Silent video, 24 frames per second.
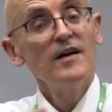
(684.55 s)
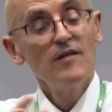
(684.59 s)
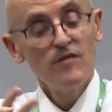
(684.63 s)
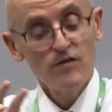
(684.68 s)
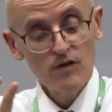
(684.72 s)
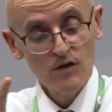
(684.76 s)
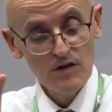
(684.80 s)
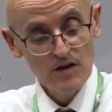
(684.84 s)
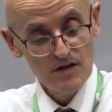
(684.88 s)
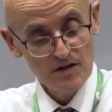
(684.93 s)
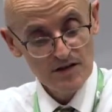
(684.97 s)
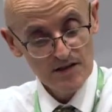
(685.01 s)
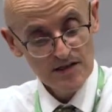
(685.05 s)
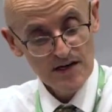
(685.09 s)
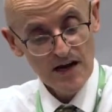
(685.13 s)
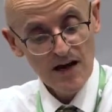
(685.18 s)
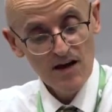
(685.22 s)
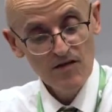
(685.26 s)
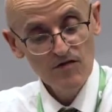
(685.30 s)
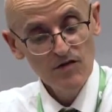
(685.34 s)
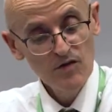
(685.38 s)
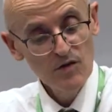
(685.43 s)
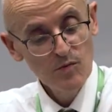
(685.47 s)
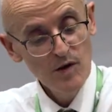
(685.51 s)
for their
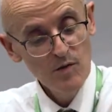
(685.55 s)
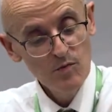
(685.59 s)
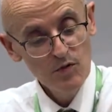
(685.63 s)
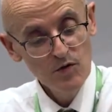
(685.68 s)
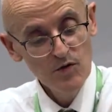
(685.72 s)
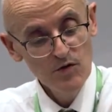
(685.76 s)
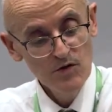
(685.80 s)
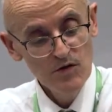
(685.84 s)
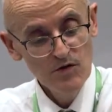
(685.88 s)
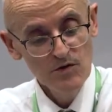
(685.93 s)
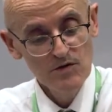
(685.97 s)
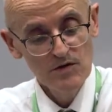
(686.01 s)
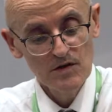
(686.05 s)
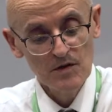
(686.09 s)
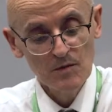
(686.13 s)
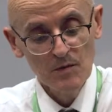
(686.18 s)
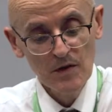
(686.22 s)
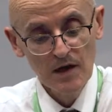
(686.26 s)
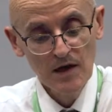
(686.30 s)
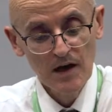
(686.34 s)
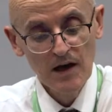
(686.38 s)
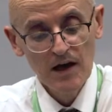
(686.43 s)
staff and the people who use them.